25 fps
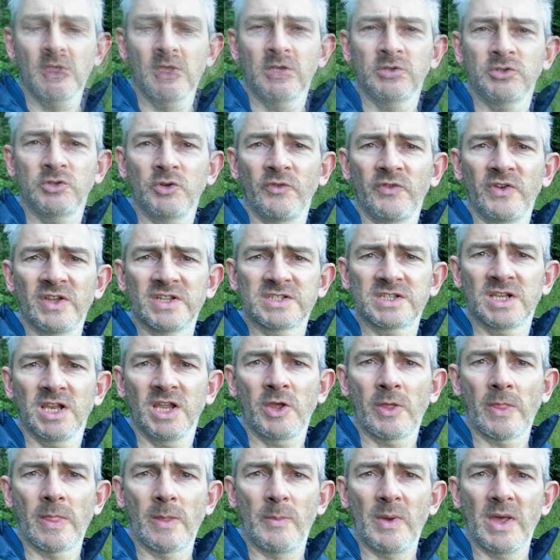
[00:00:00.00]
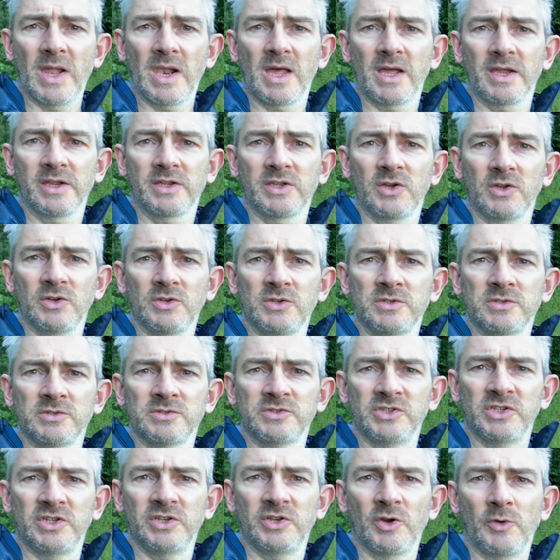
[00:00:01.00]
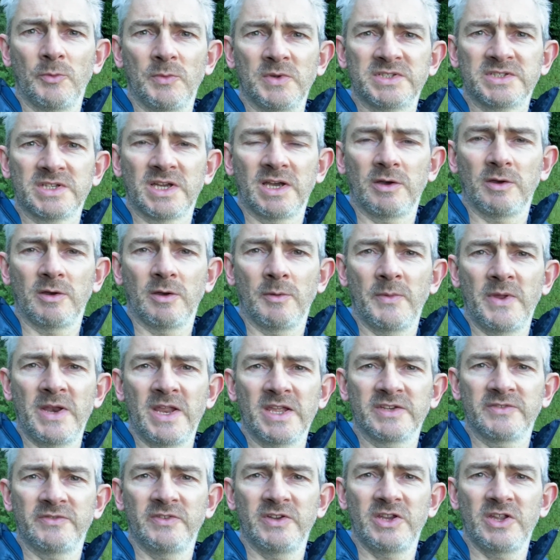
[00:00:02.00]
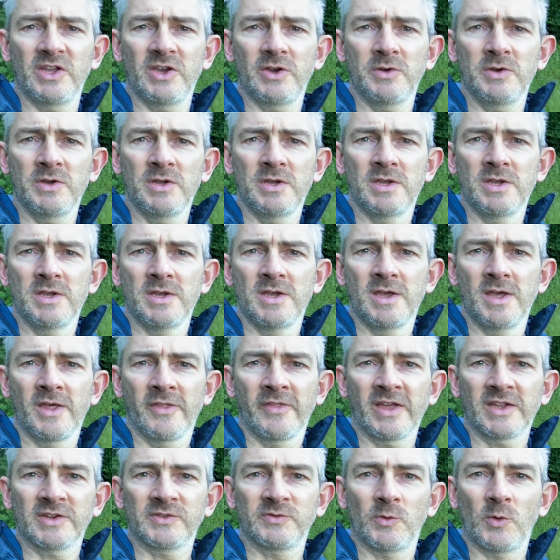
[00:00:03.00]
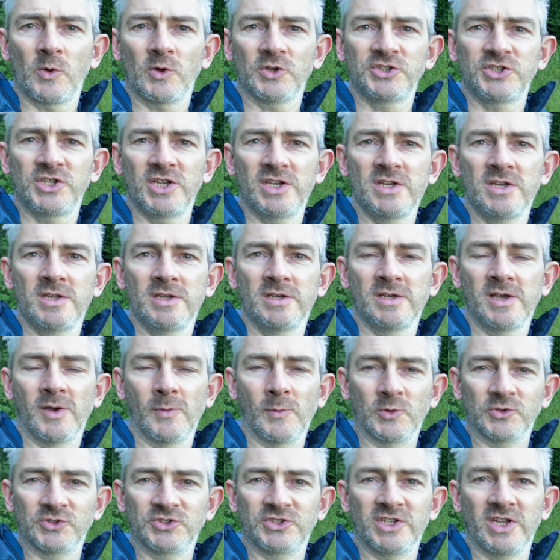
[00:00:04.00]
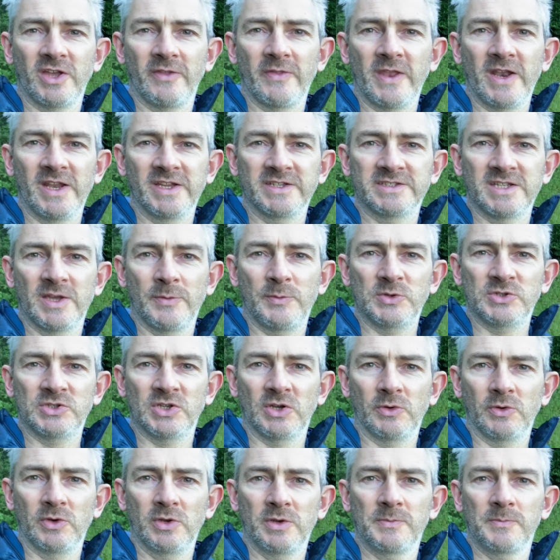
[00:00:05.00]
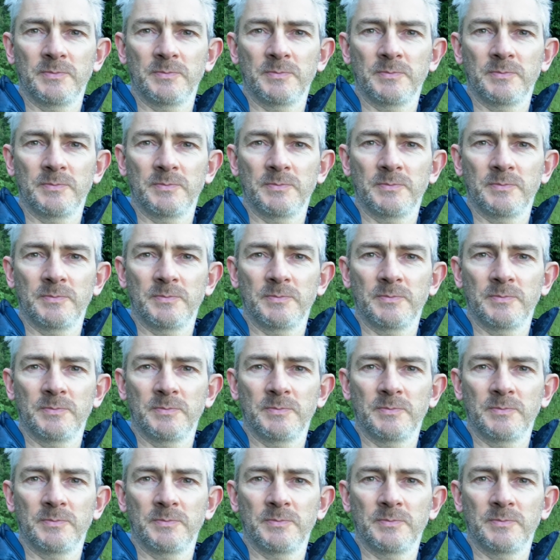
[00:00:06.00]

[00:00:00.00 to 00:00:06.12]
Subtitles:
Don't forget to click on the bell icon so you don't miss out on my next video. Thanks for watching, and we'll see you on the next episode.